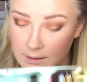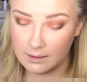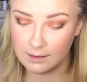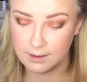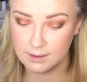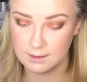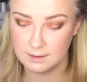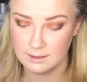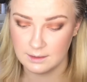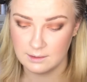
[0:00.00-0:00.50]

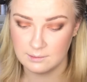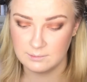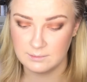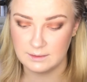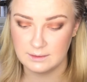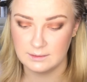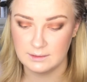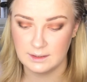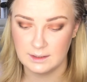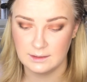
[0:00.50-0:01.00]

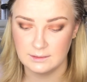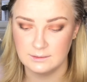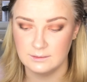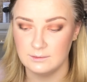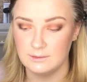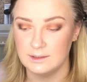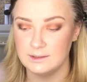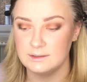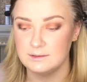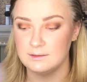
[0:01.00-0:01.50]
And so I